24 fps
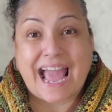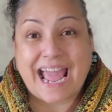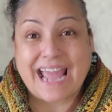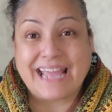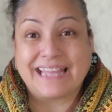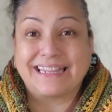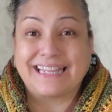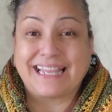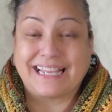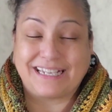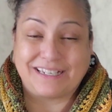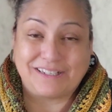
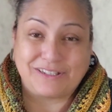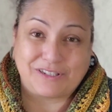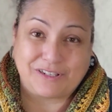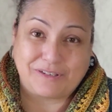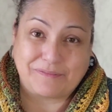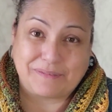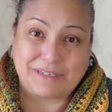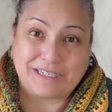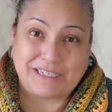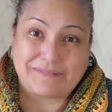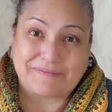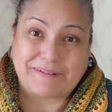thank you
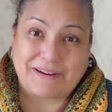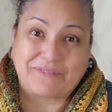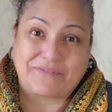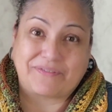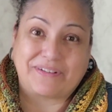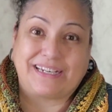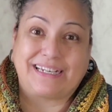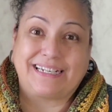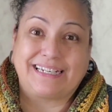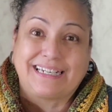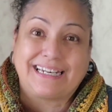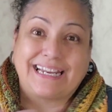so much, my
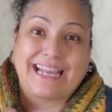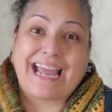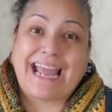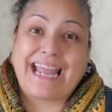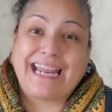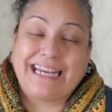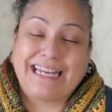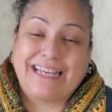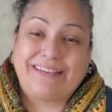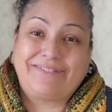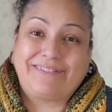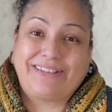friend.
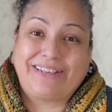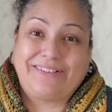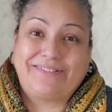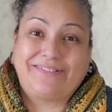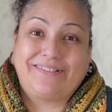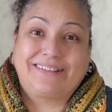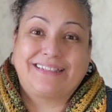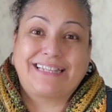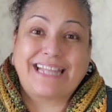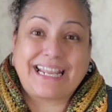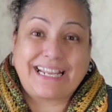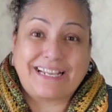I love
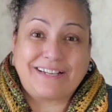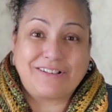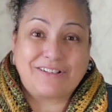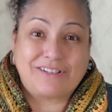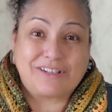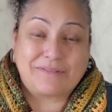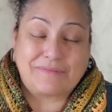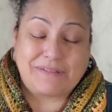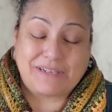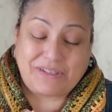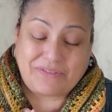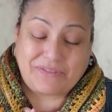you. Thank you
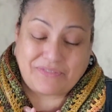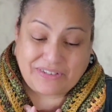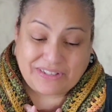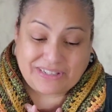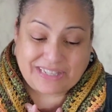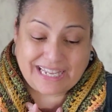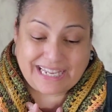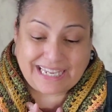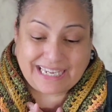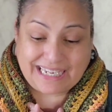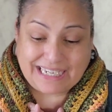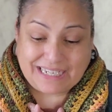so much for
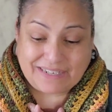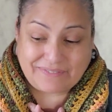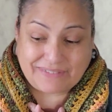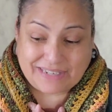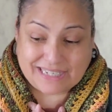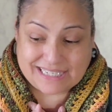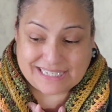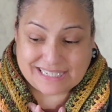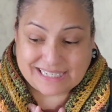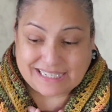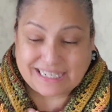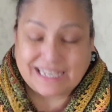thinking of
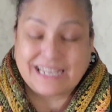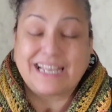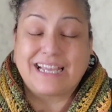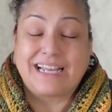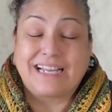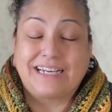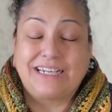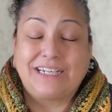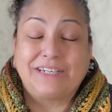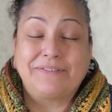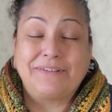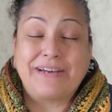us,
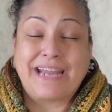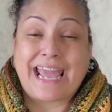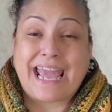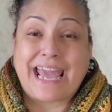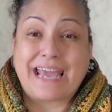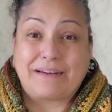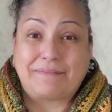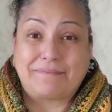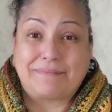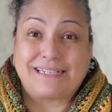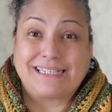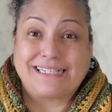Luna
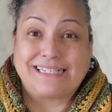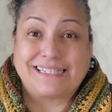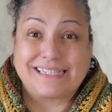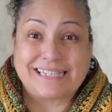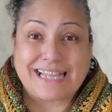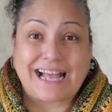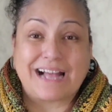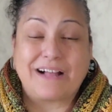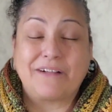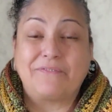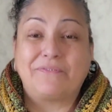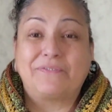and
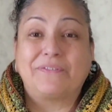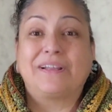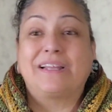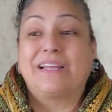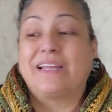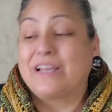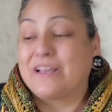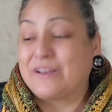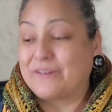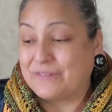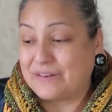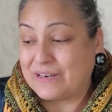myself.
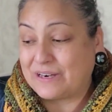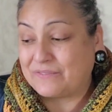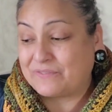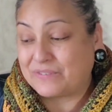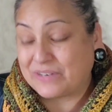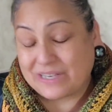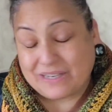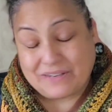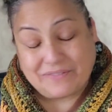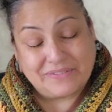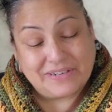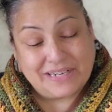We are
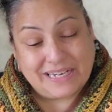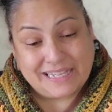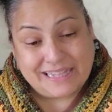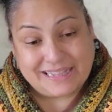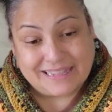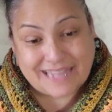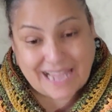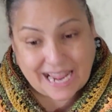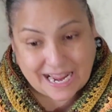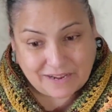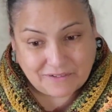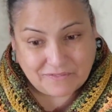very, very
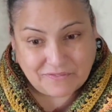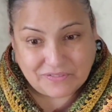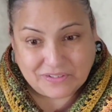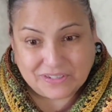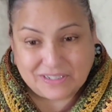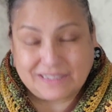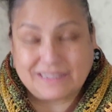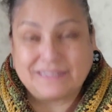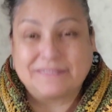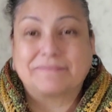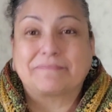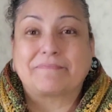
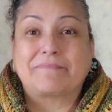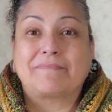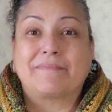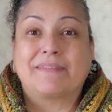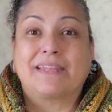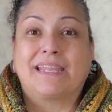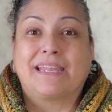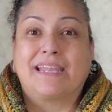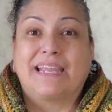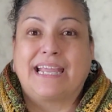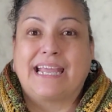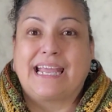thankful.
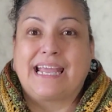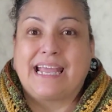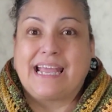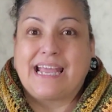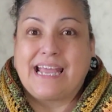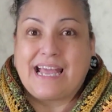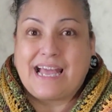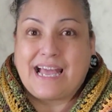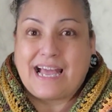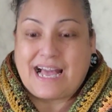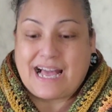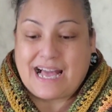
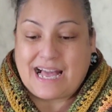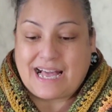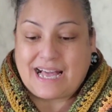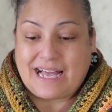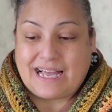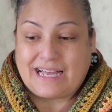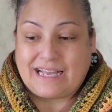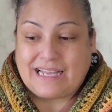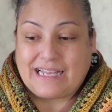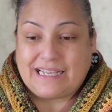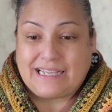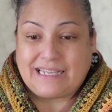
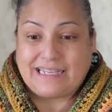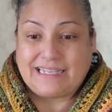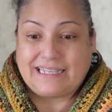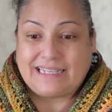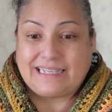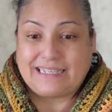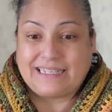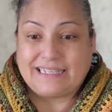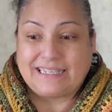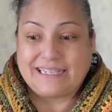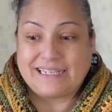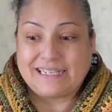
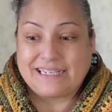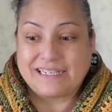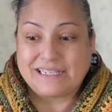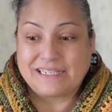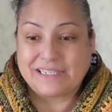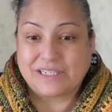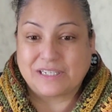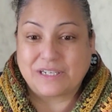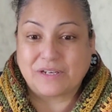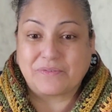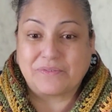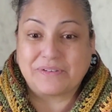
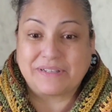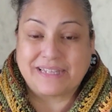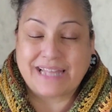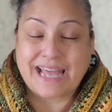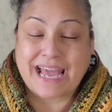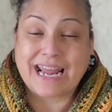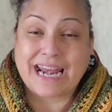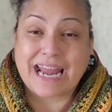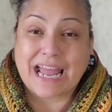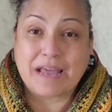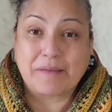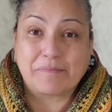So with
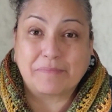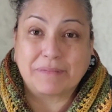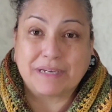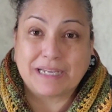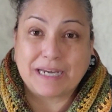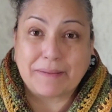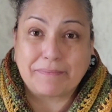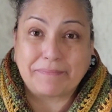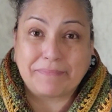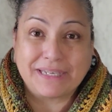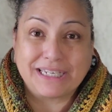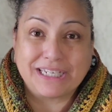that, I'm
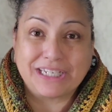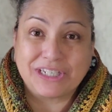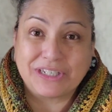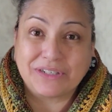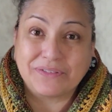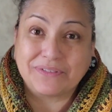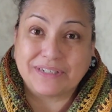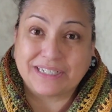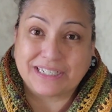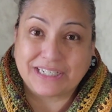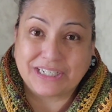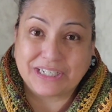going to bid
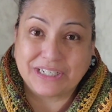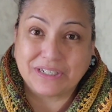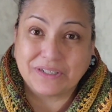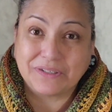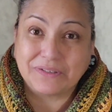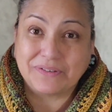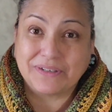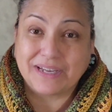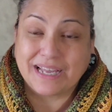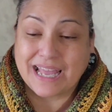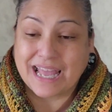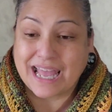you
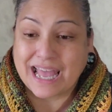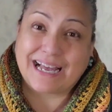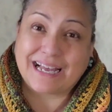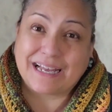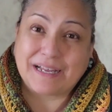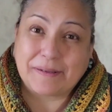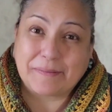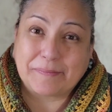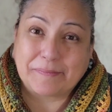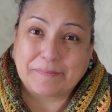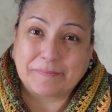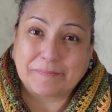adieu.
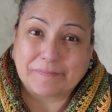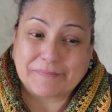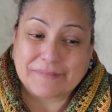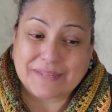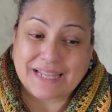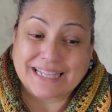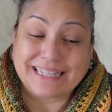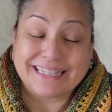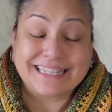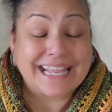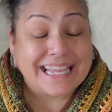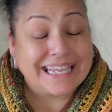
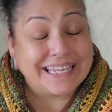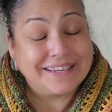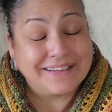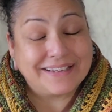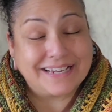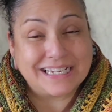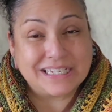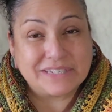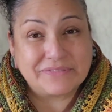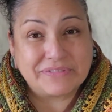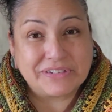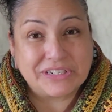Thank you
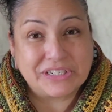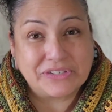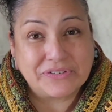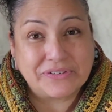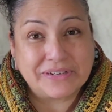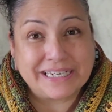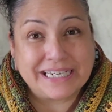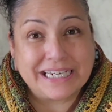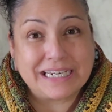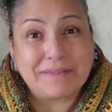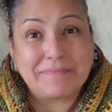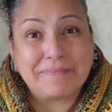guys for
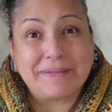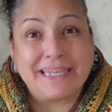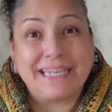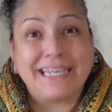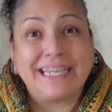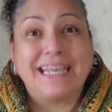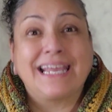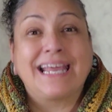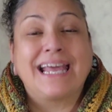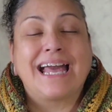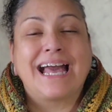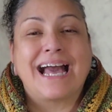joining
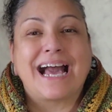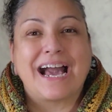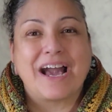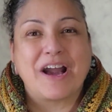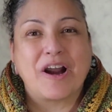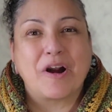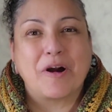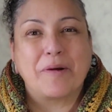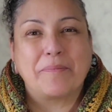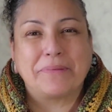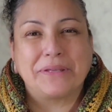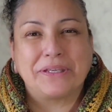me. I
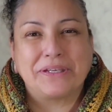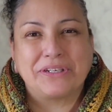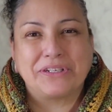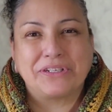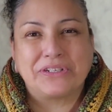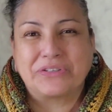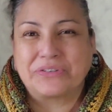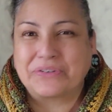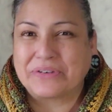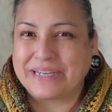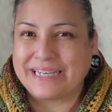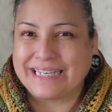hope you
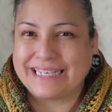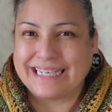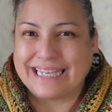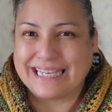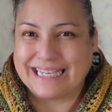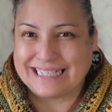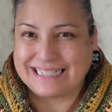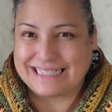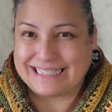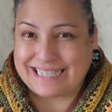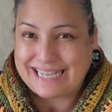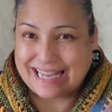enjoyed
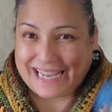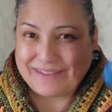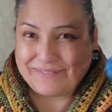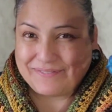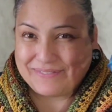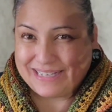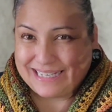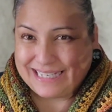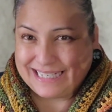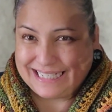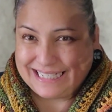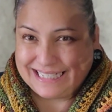day
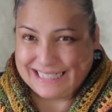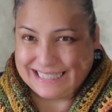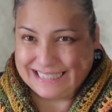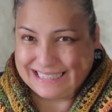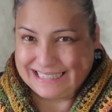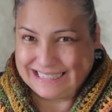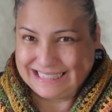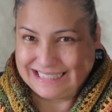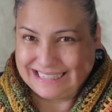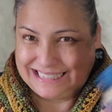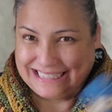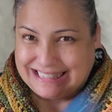one.
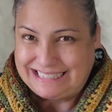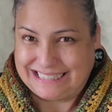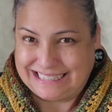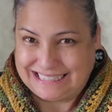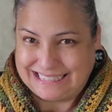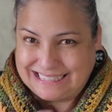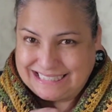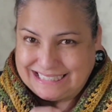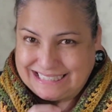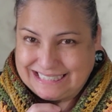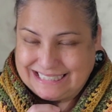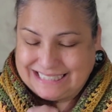
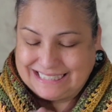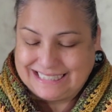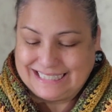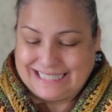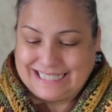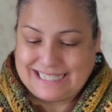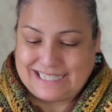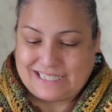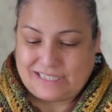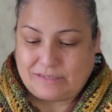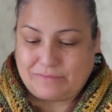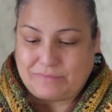
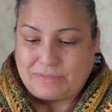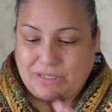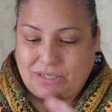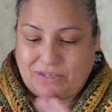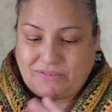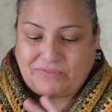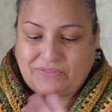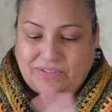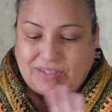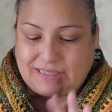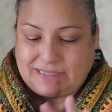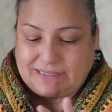It's so
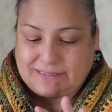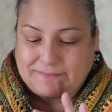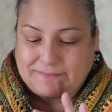beautiful.